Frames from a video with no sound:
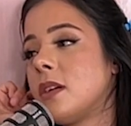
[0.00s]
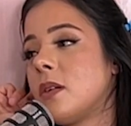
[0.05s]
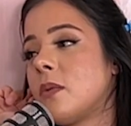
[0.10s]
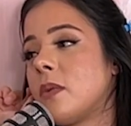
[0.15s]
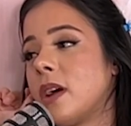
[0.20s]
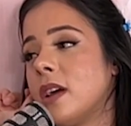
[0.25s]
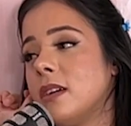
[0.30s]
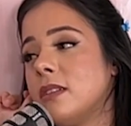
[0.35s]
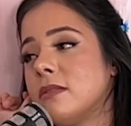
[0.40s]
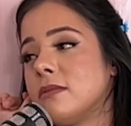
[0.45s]

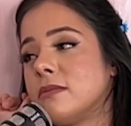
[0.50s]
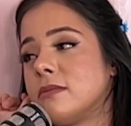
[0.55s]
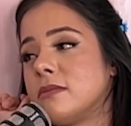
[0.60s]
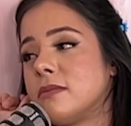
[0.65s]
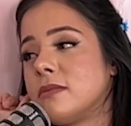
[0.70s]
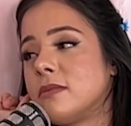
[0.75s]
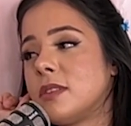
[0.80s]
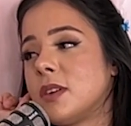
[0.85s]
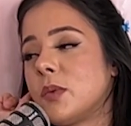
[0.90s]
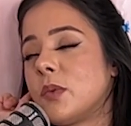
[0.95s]
Wow.
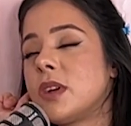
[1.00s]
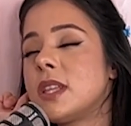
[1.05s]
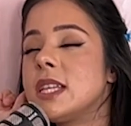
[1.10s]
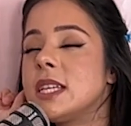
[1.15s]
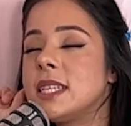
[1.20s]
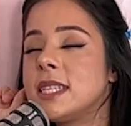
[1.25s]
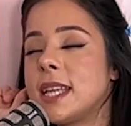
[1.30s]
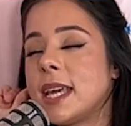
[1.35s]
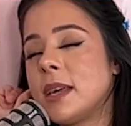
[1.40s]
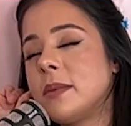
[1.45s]
We're the
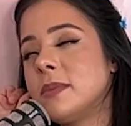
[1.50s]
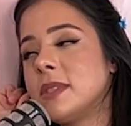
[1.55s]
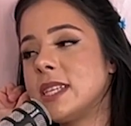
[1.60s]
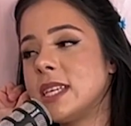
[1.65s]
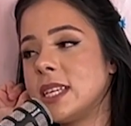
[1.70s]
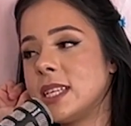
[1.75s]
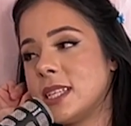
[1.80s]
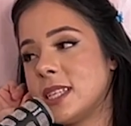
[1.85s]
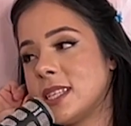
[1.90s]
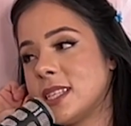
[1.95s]

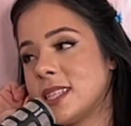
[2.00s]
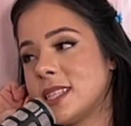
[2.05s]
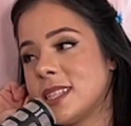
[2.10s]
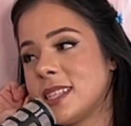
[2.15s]
samesies.